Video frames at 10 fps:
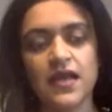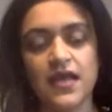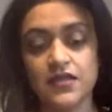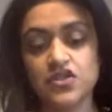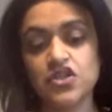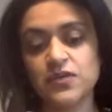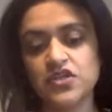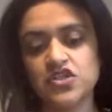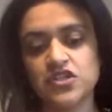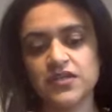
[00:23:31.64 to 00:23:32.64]

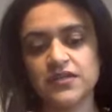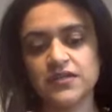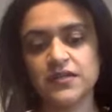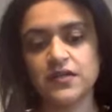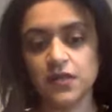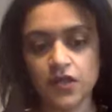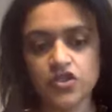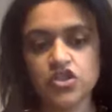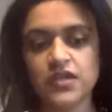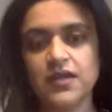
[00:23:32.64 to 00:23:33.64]
intuition,
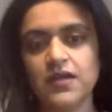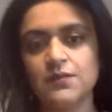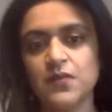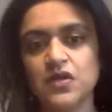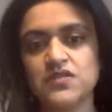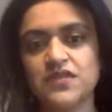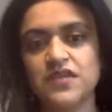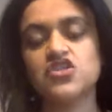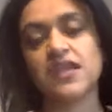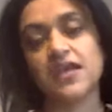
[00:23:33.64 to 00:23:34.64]
logic,
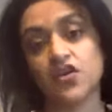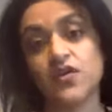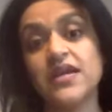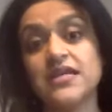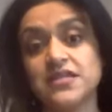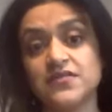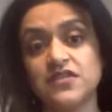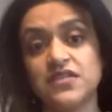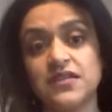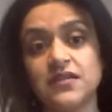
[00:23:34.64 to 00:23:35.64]
motivation, and
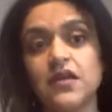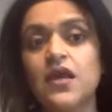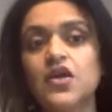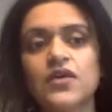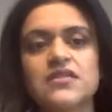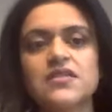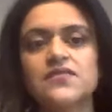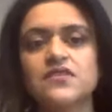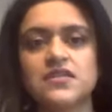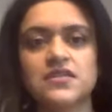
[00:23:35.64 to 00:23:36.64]
creativity. And
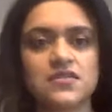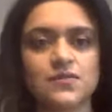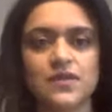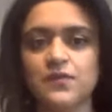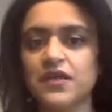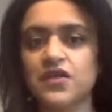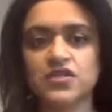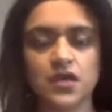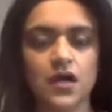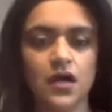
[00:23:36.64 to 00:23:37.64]
creativity doesn't mean being
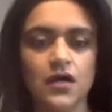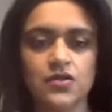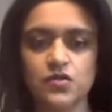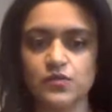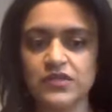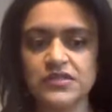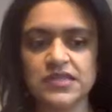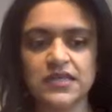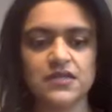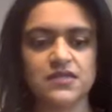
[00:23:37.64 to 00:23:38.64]
good at art or
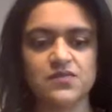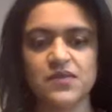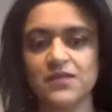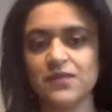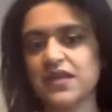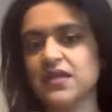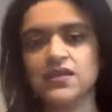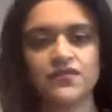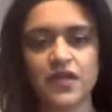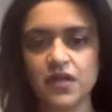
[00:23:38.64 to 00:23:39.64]
music. It doesn't mean being in
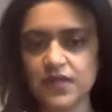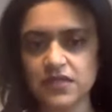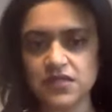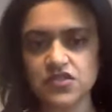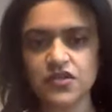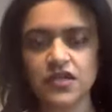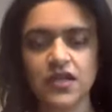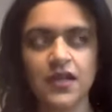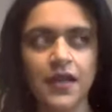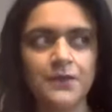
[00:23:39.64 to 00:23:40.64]
the film
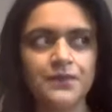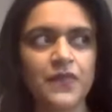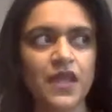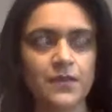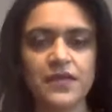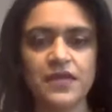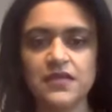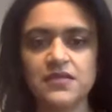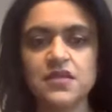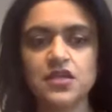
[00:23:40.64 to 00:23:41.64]
industry. It
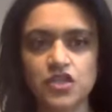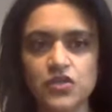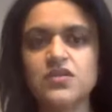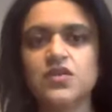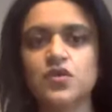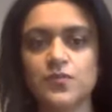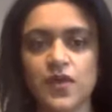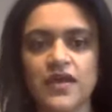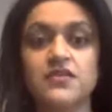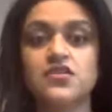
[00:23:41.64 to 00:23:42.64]
means using your
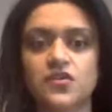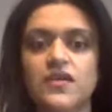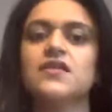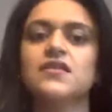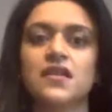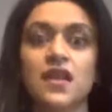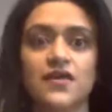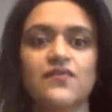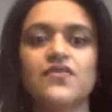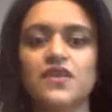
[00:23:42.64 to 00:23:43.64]
brain to create the
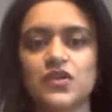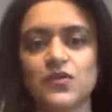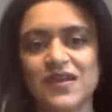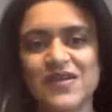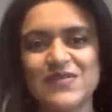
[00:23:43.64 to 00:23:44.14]
life that you really